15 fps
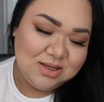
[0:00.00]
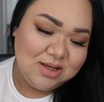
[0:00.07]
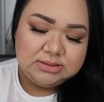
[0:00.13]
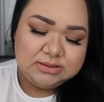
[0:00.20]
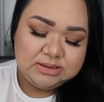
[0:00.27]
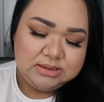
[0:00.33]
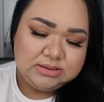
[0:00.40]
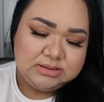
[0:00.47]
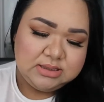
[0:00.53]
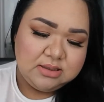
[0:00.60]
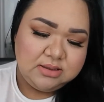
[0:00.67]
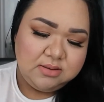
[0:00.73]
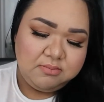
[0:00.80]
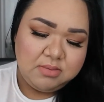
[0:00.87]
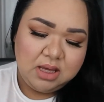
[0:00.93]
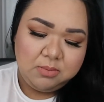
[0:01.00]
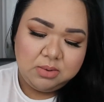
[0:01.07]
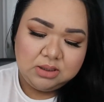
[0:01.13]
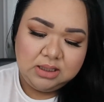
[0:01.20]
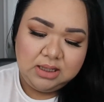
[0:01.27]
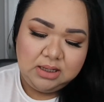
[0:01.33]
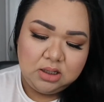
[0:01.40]
This is the
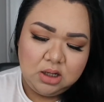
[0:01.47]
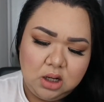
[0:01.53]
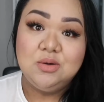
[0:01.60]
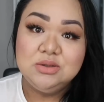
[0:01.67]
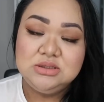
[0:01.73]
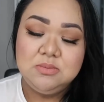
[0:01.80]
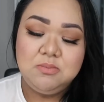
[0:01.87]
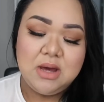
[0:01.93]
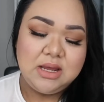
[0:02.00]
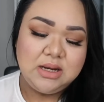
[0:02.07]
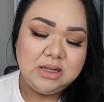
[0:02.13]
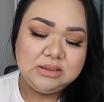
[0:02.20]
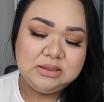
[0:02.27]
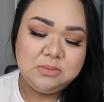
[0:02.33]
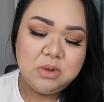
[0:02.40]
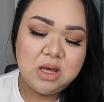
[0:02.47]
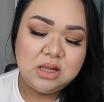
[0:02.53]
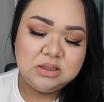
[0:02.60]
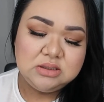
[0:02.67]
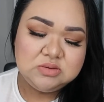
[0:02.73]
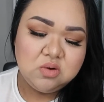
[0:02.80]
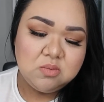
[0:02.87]
Maybelline Ultimate Lip
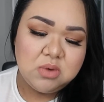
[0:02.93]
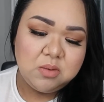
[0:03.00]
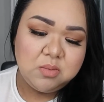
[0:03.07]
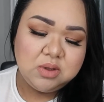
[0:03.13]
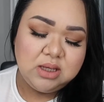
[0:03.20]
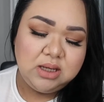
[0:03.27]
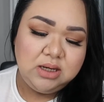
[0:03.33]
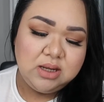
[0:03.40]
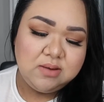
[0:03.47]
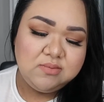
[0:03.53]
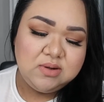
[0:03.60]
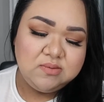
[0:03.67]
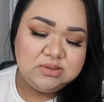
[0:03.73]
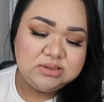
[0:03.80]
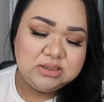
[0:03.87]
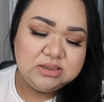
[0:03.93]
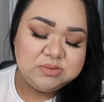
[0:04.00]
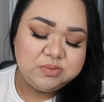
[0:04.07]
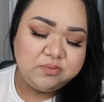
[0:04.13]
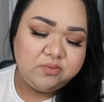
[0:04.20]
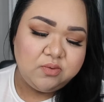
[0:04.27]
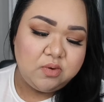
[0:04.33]
Colors from Maybelline. I've never seen
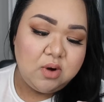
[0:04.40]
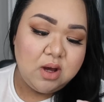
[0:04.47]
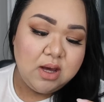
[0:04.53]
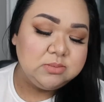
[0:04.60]
these before.